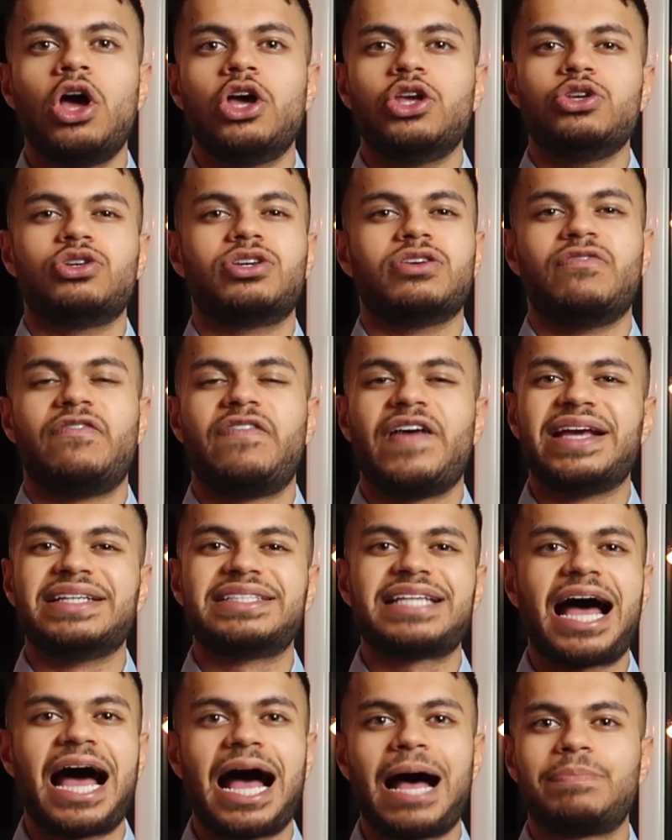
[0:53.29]
you can
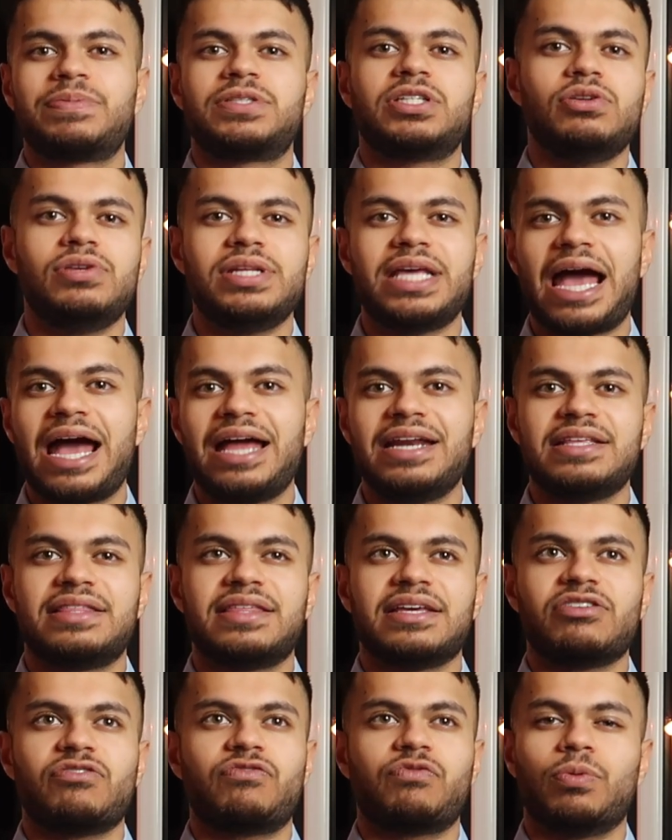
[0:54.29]
face absolutely
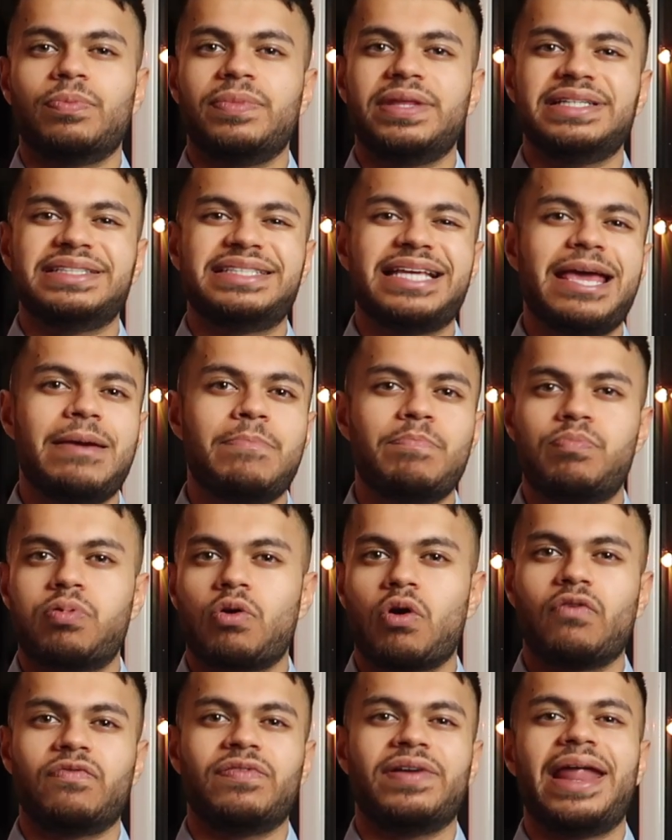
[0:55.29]
anything from these
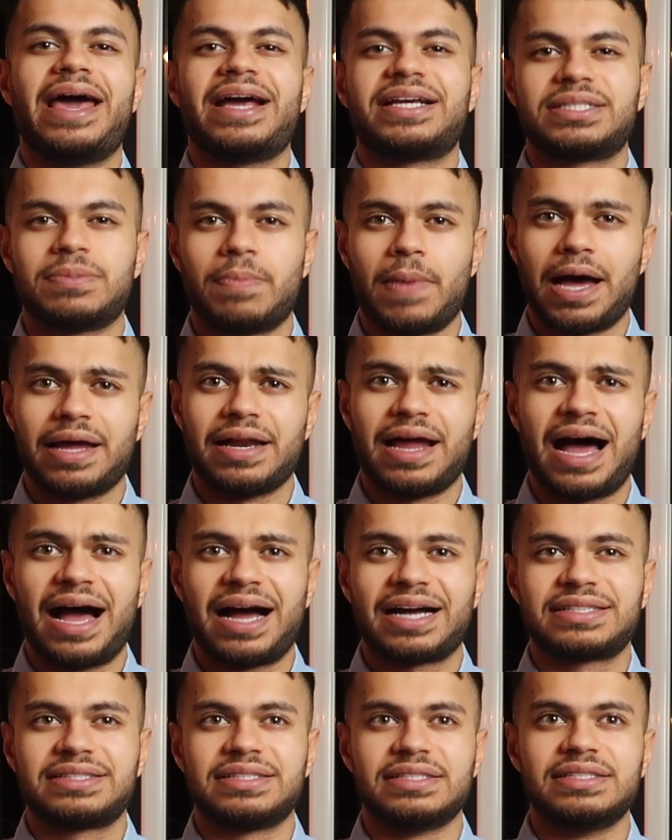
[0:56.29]
improv next man
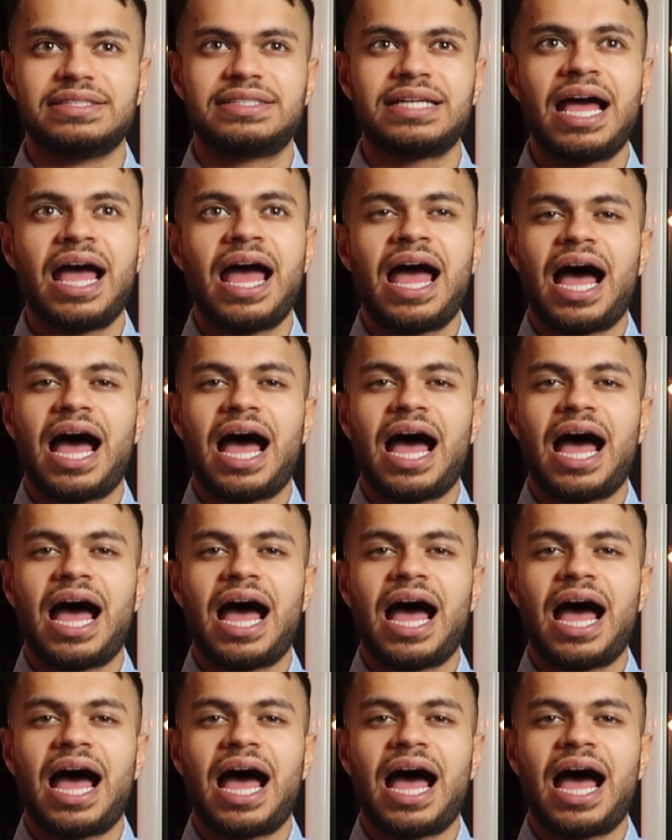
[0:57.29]
actors,